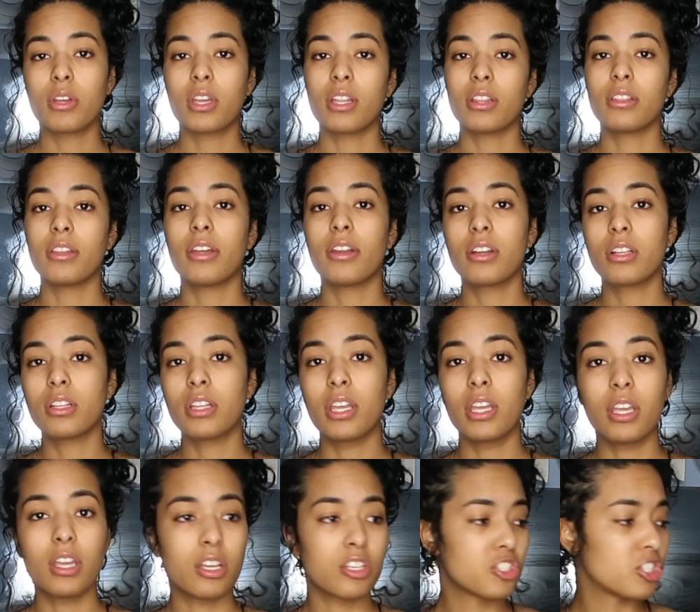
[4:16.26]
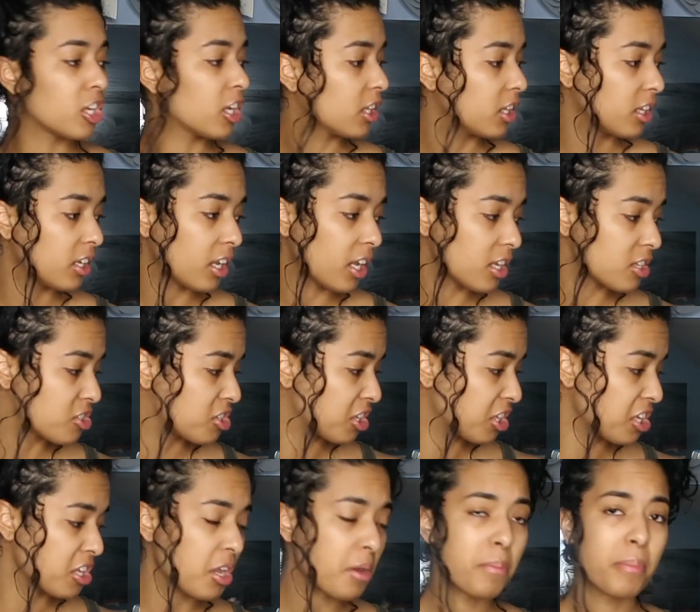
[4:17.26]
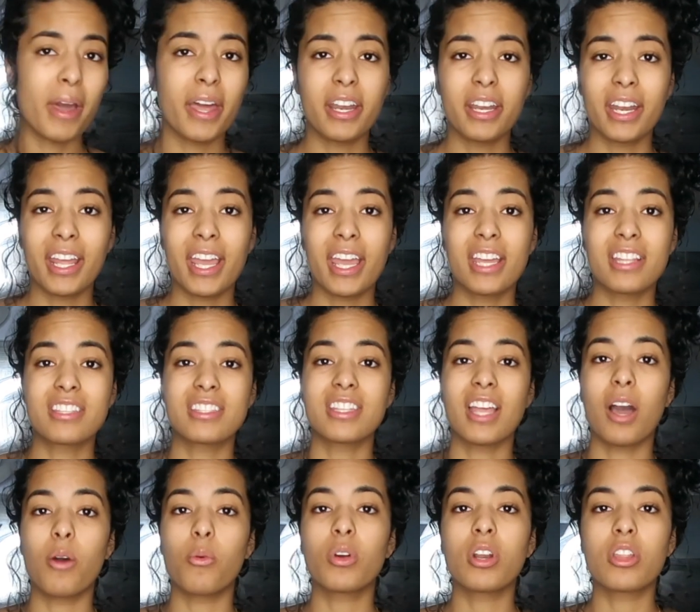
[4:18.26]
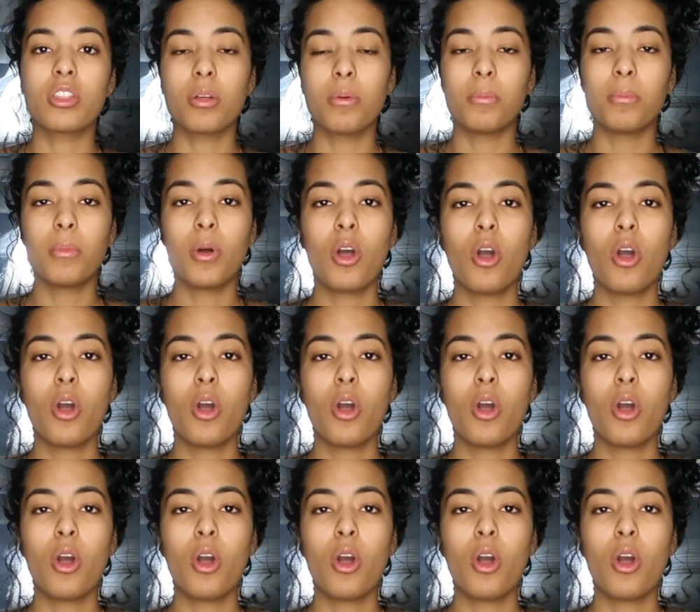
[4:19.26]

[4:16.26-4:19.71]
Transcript: can literally chill in it, chill in your bed in it. It's not one of them